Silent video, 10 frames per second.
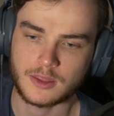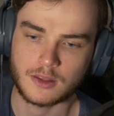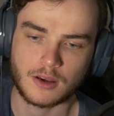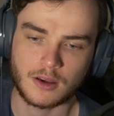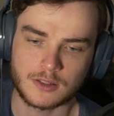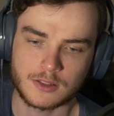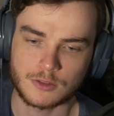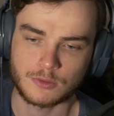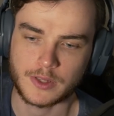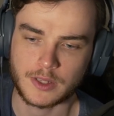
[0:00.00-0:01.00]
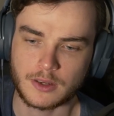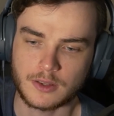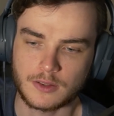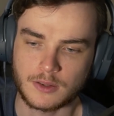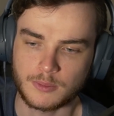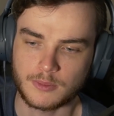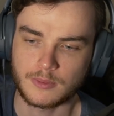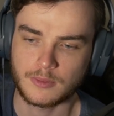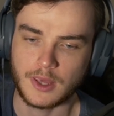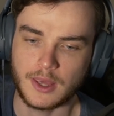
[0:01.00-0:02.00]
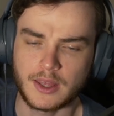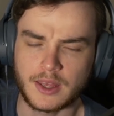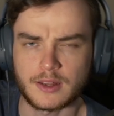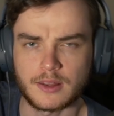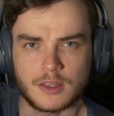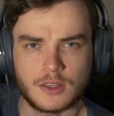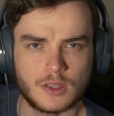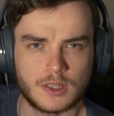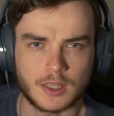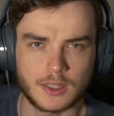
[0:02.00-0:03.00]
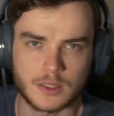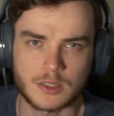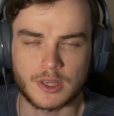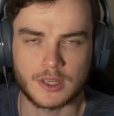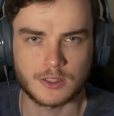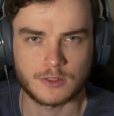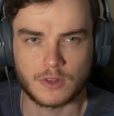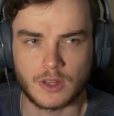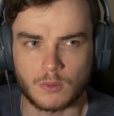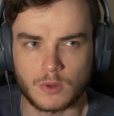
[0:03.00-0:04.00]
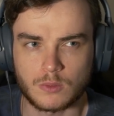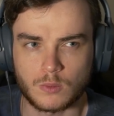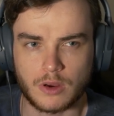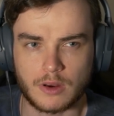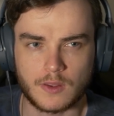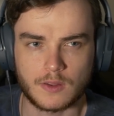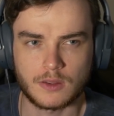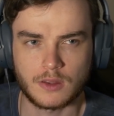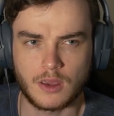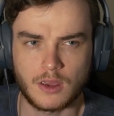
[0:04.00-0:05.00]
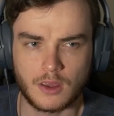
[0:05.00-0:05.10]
And the art's just really nice. And I think you can get an expansion for that one where it has